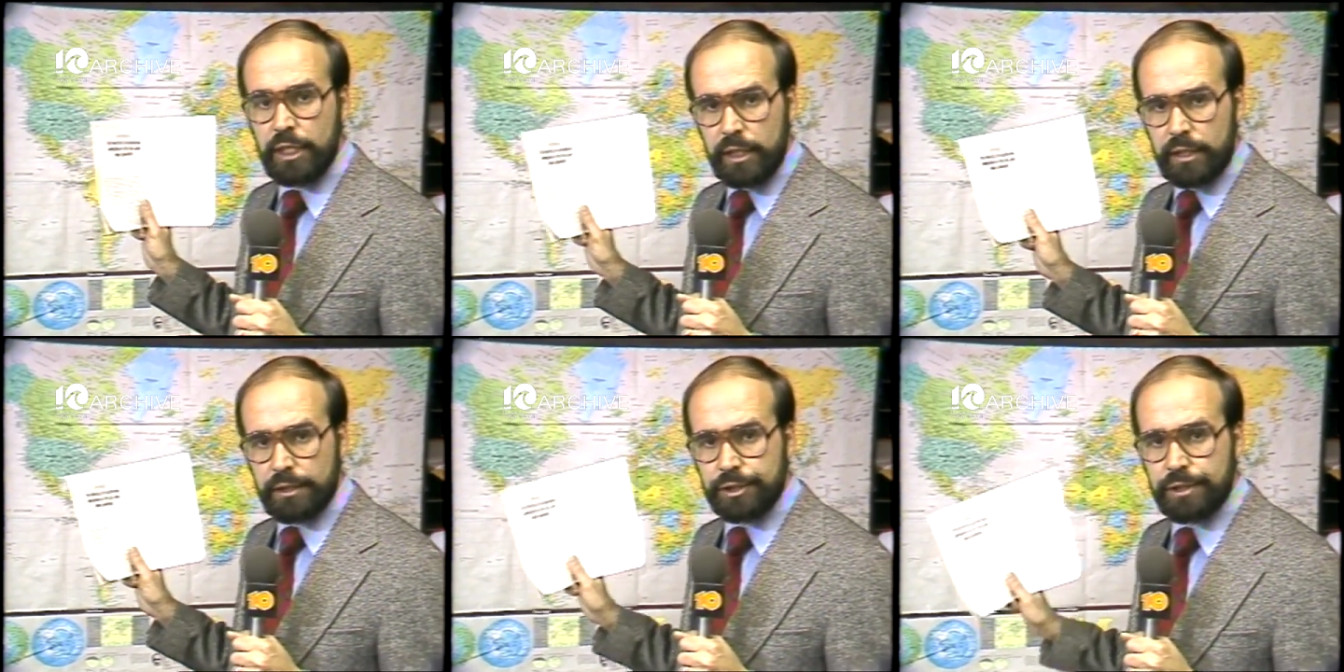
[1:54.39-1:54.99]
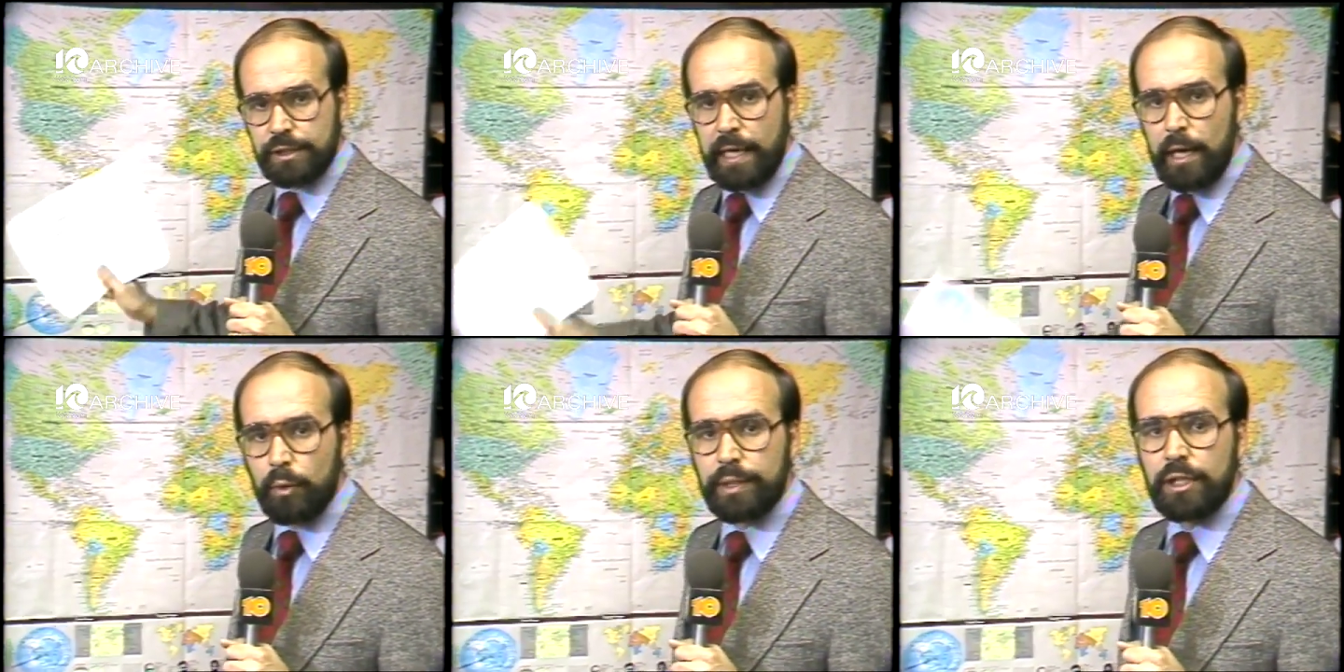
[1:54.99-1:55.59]
It and
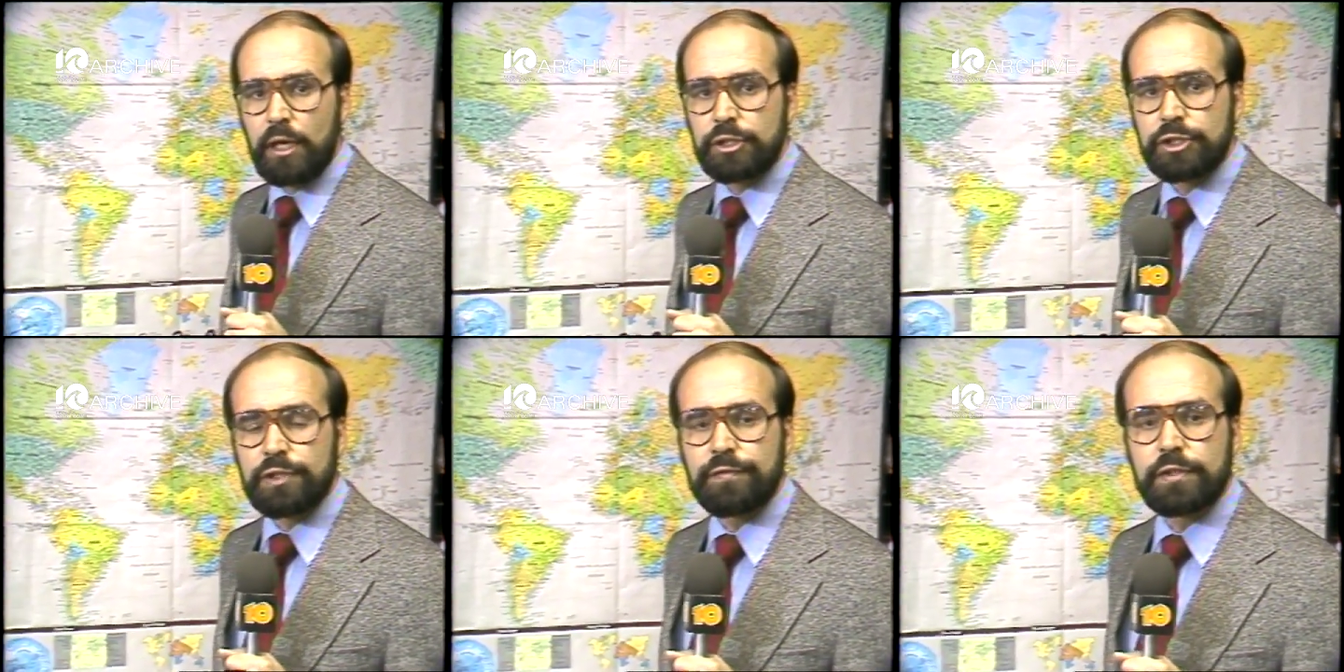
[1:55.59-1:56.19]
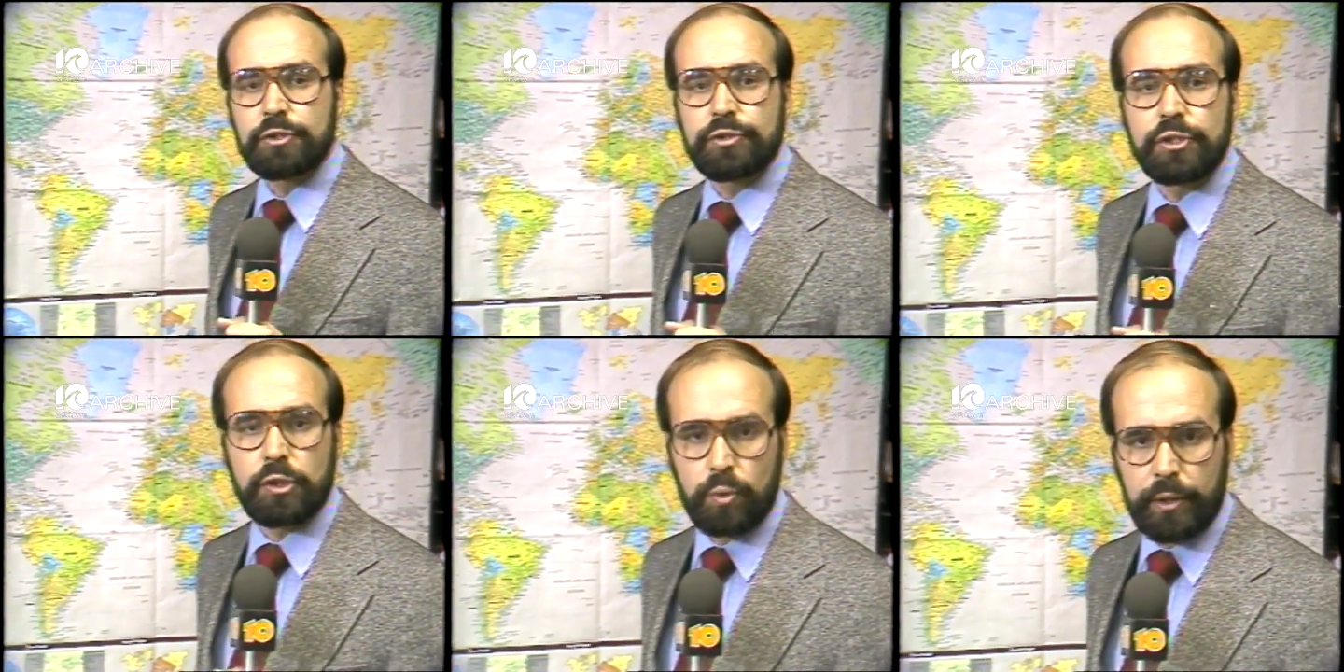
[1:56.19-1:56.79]
counterintelligence officials
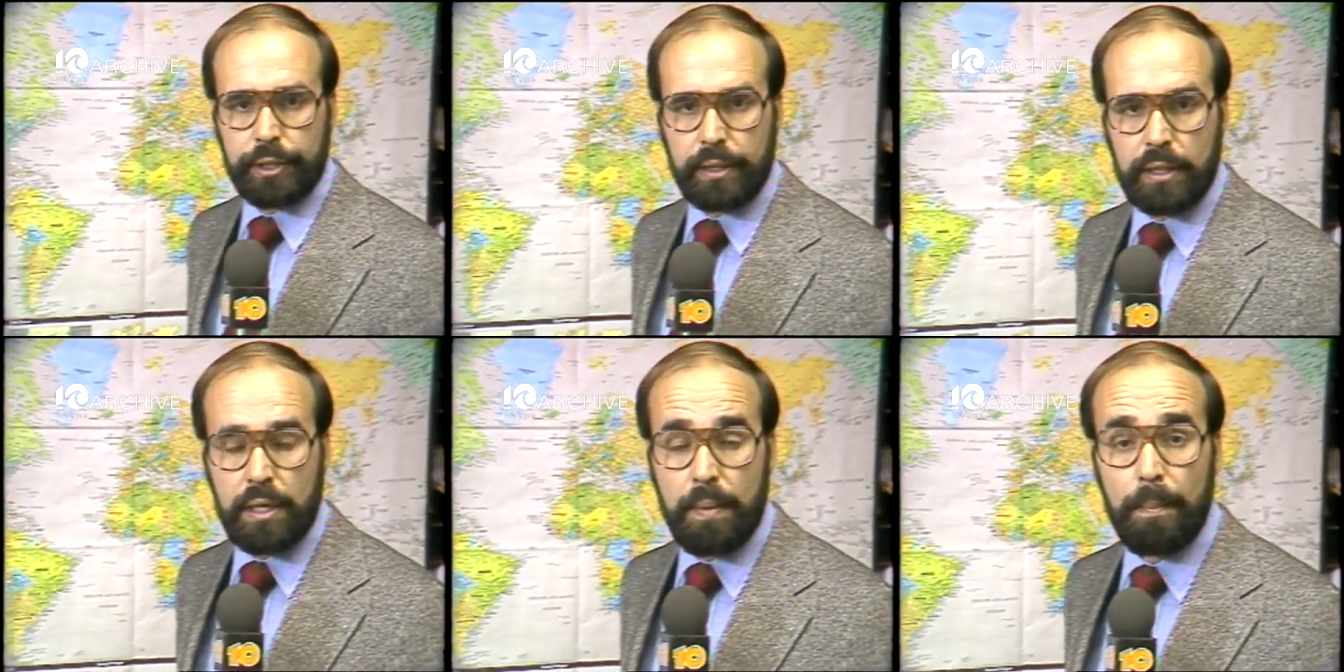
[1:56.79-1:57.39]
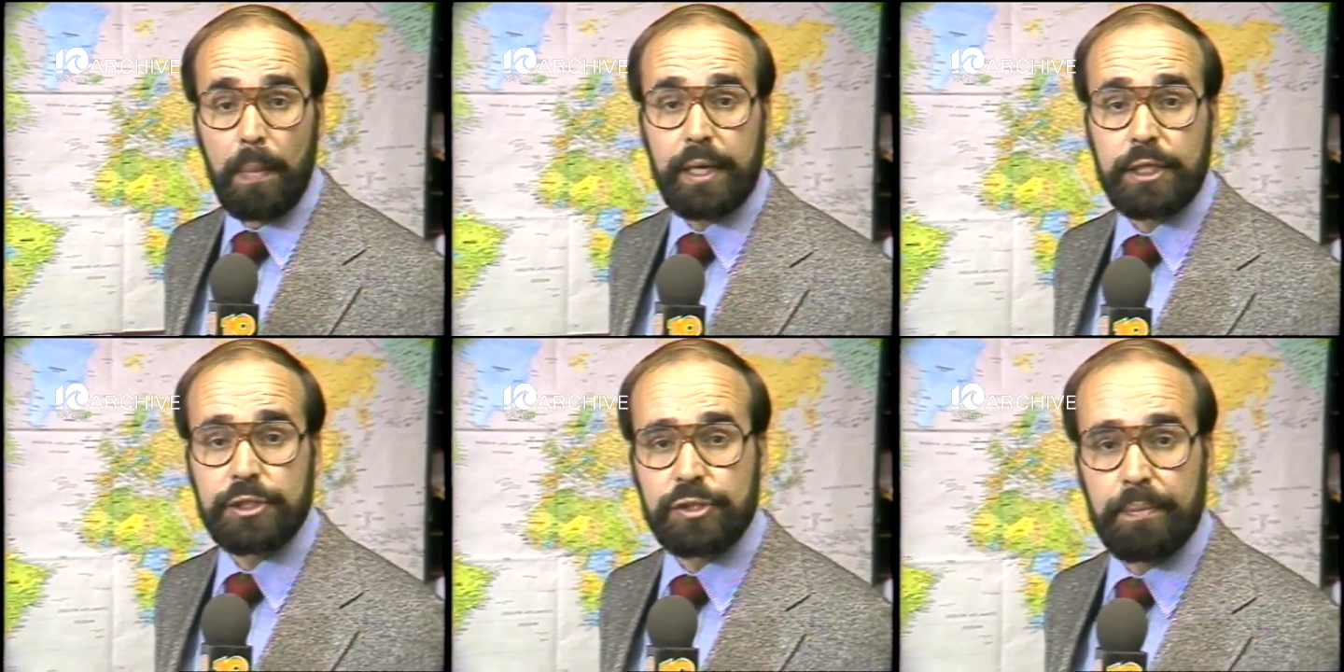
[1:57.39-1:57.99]
agree money
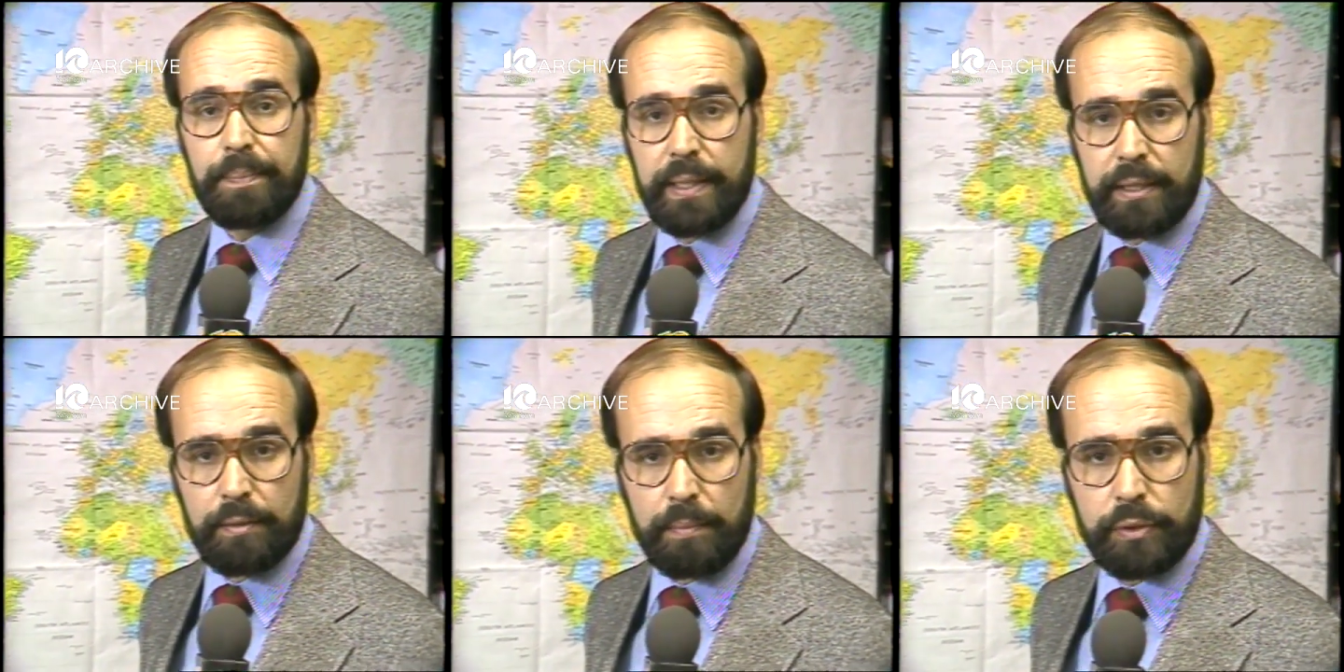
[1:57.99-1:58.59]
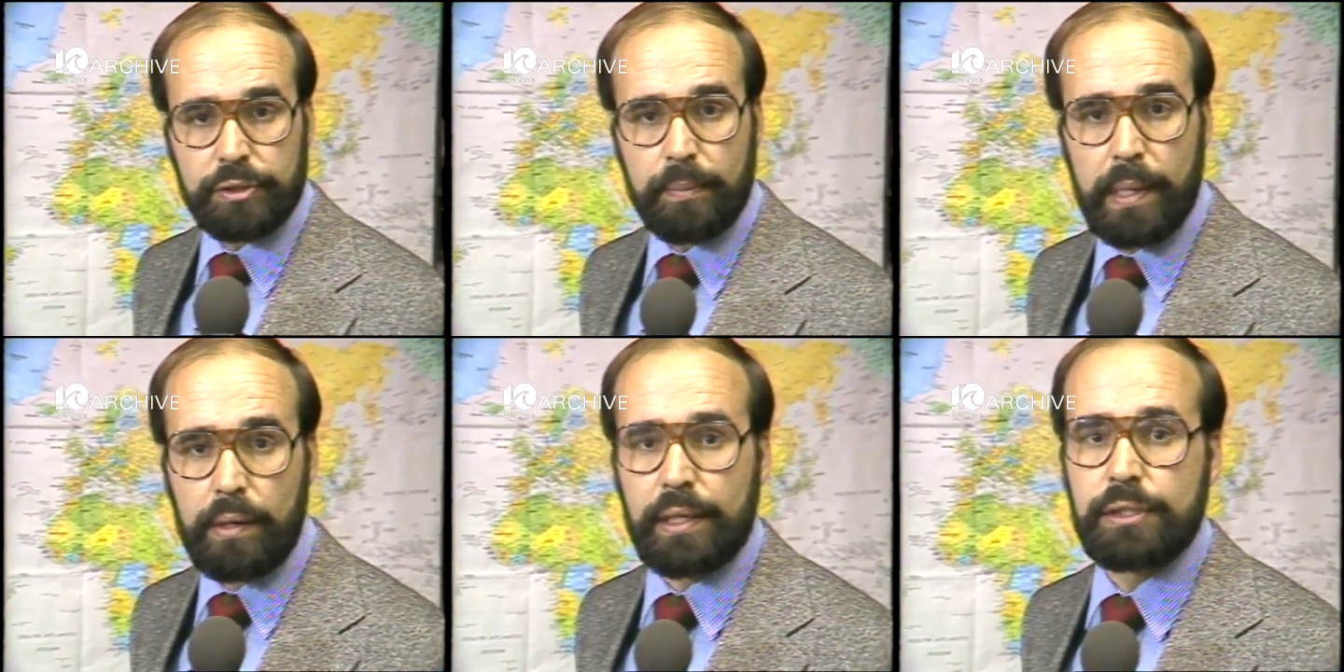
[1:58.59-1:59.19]
is the bait most
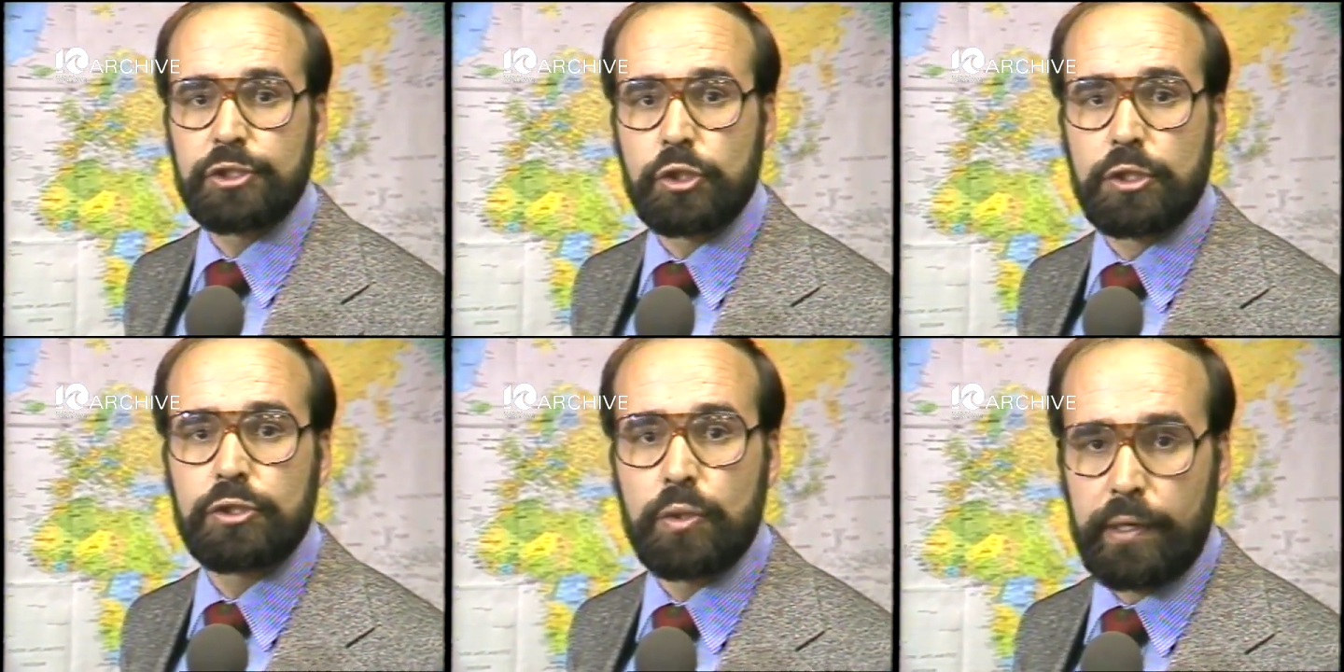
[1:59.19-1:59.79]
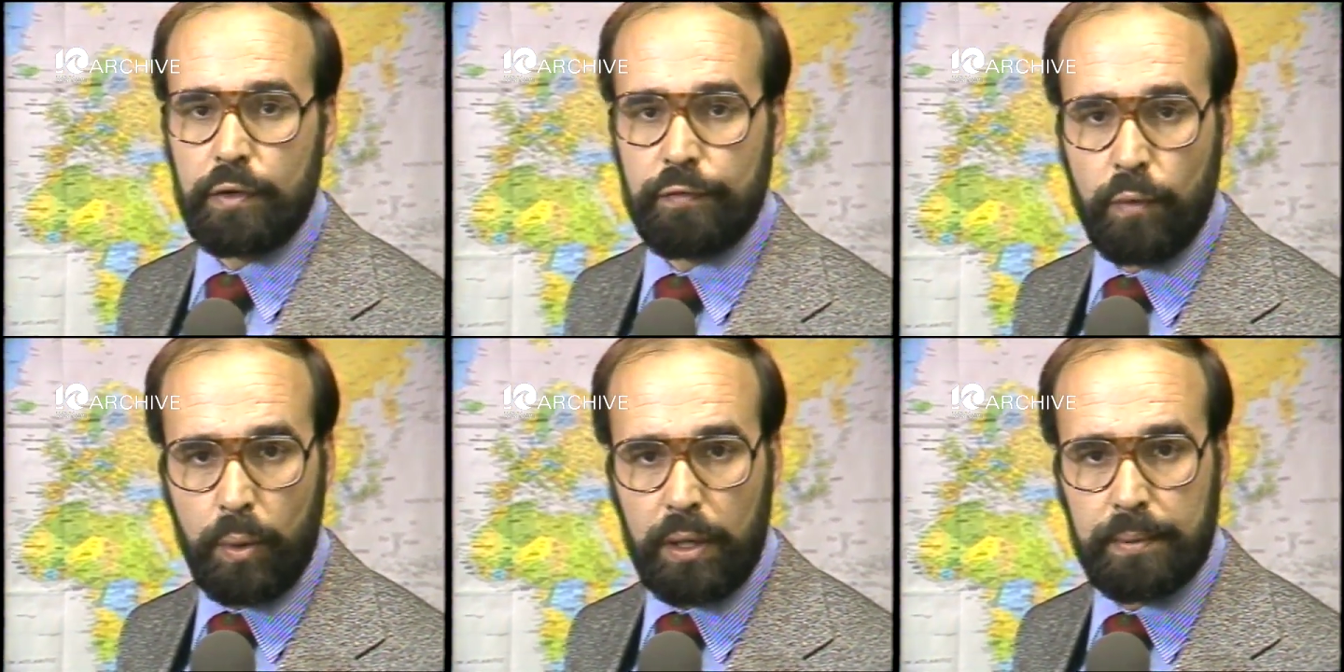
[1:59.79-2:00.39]
Americans turn traitor
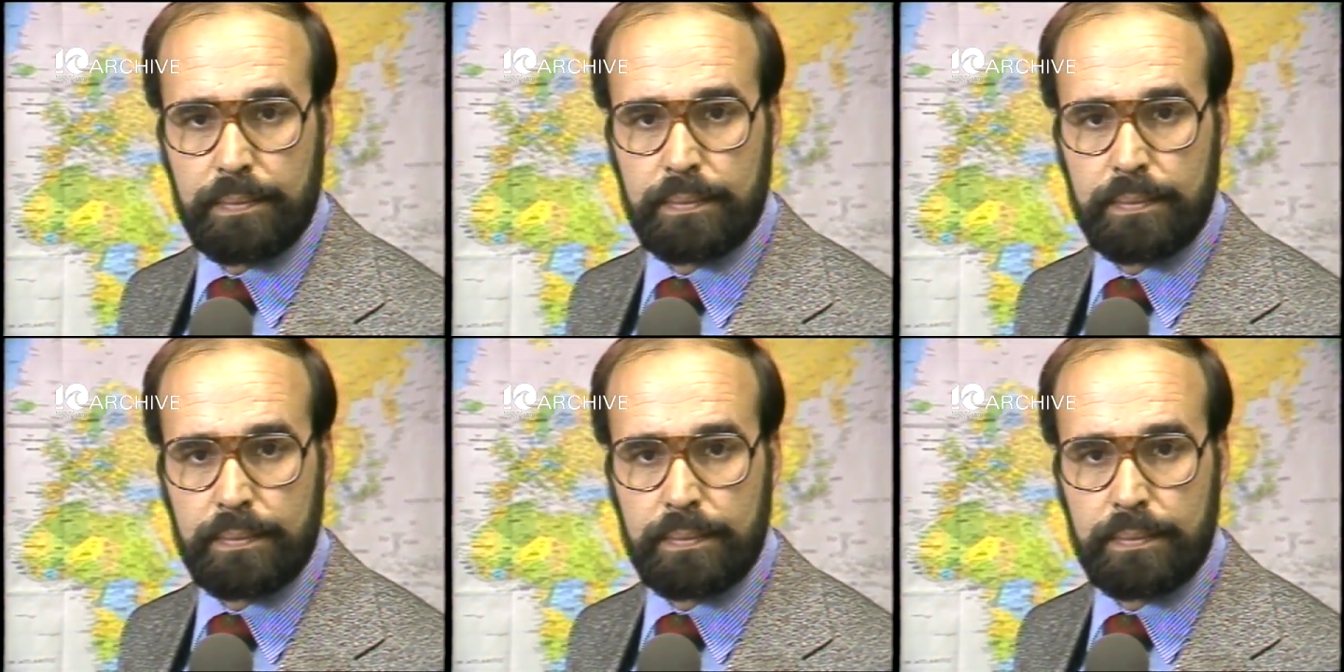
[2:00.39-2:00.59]
for.